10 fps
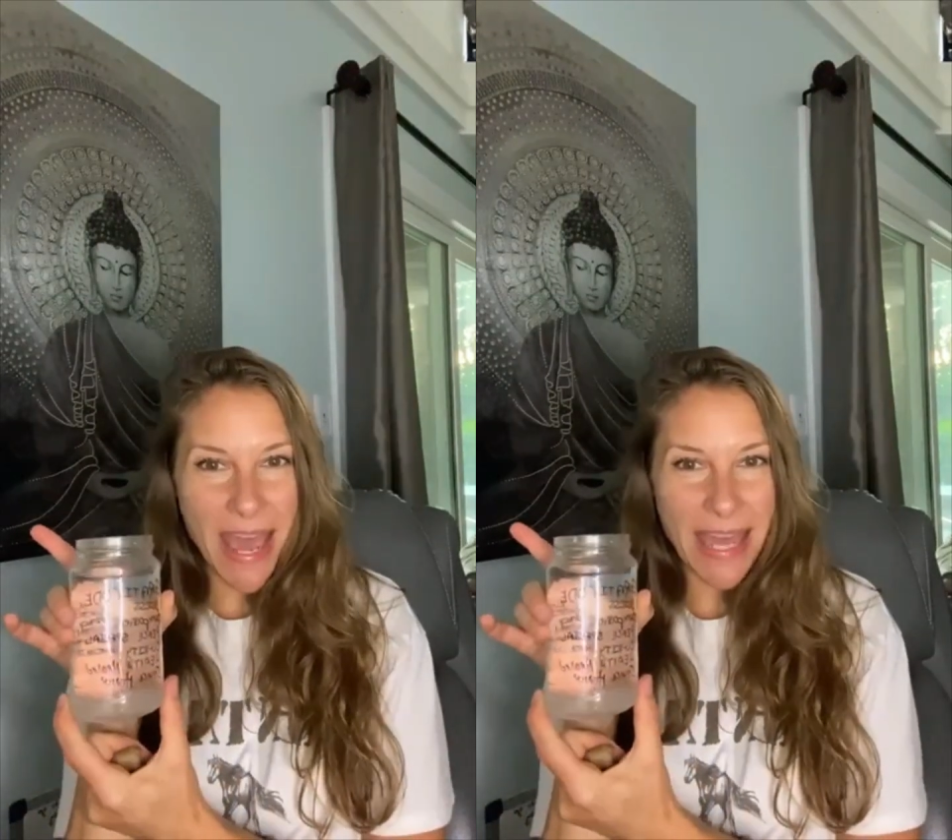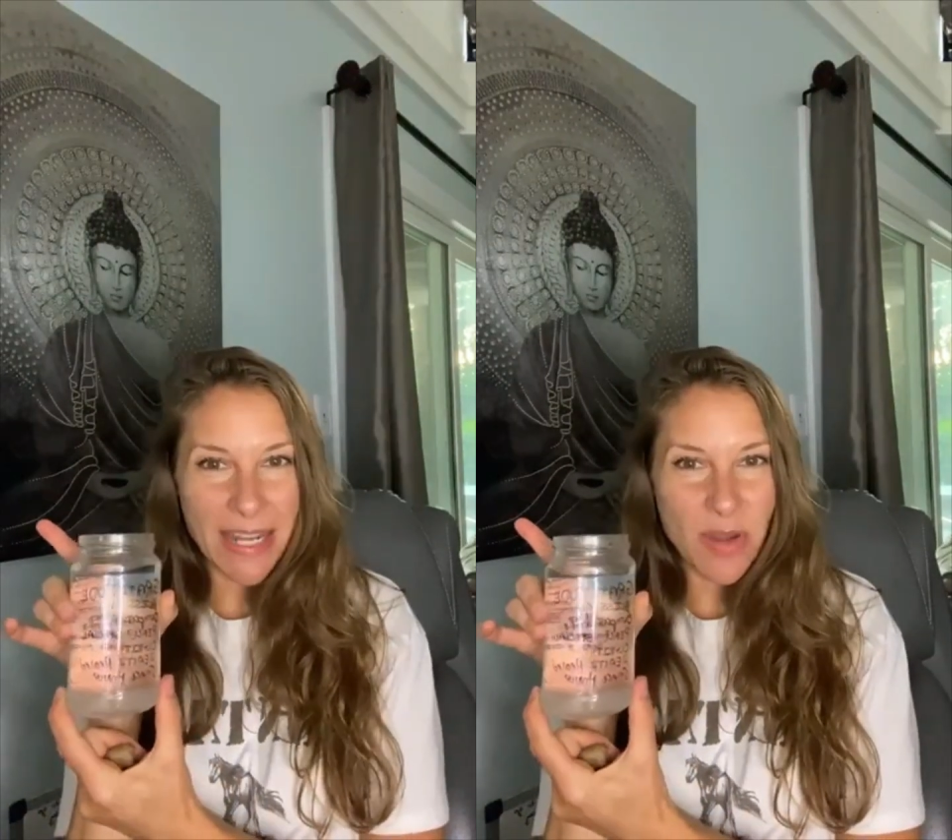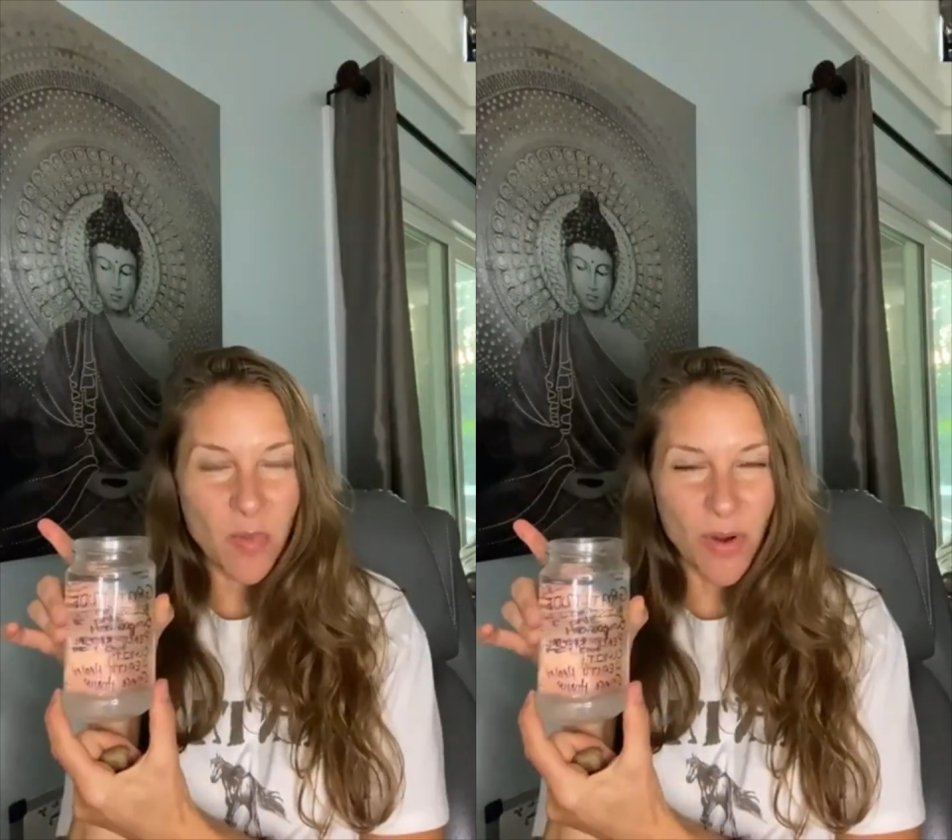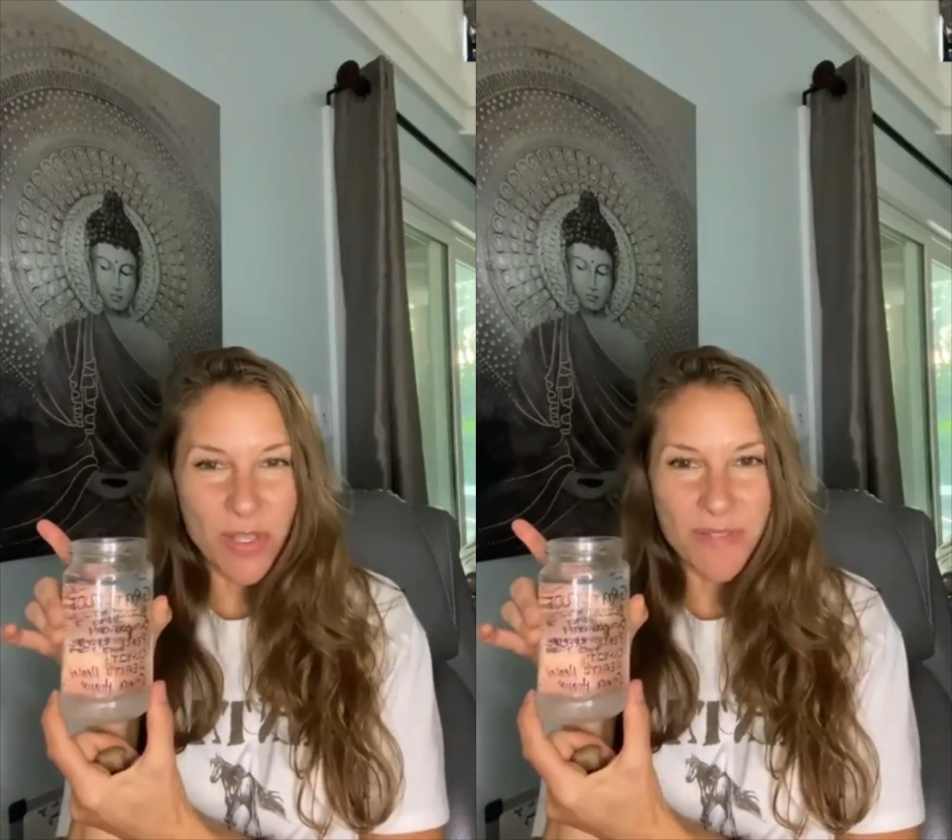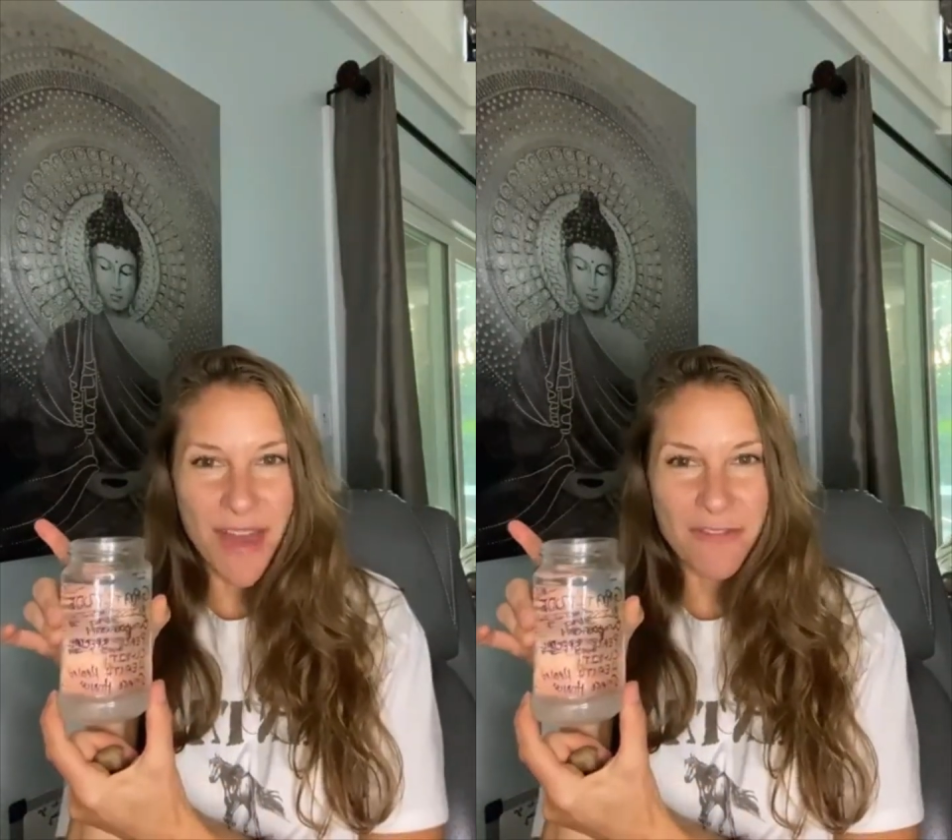adding
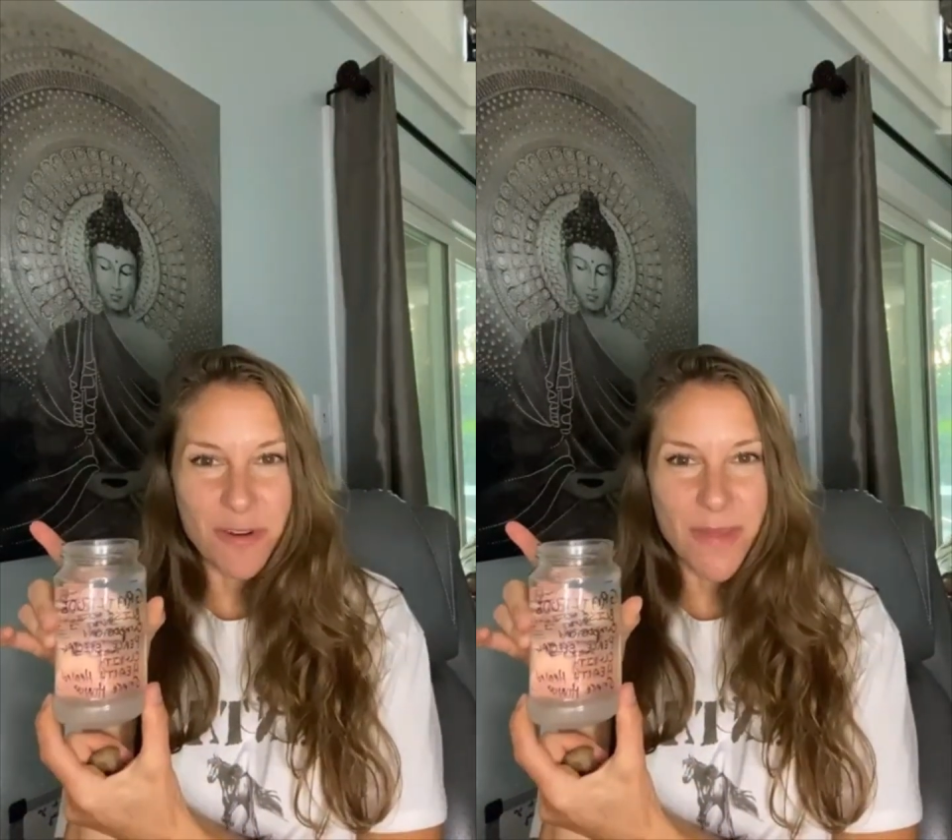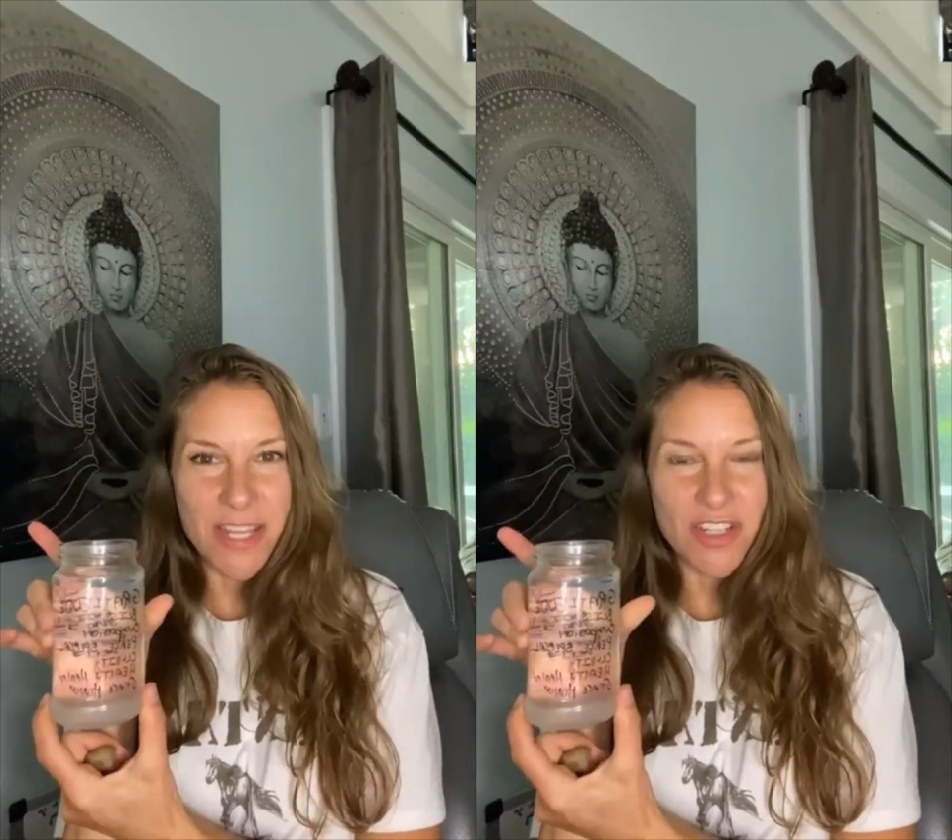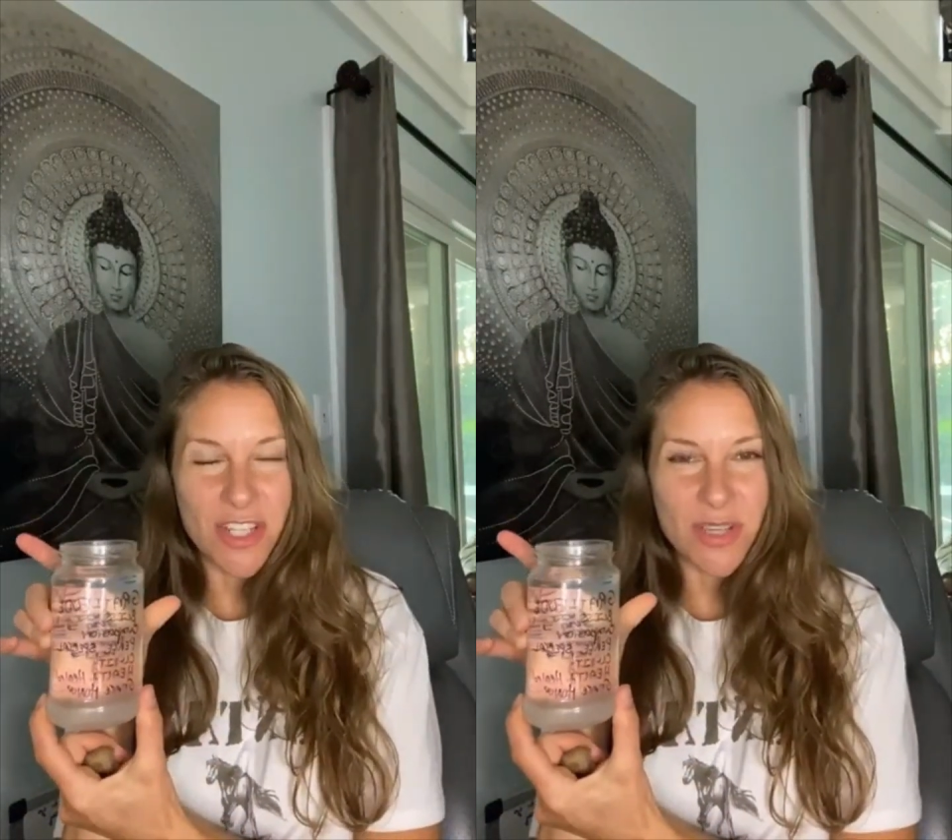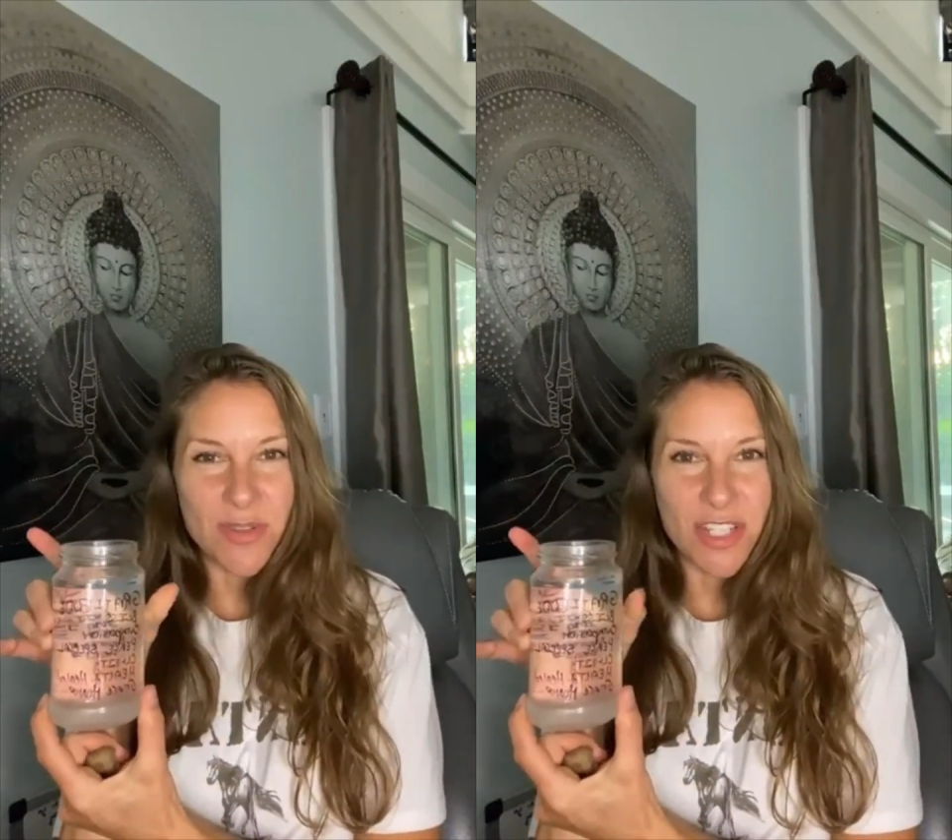words of affirmation that you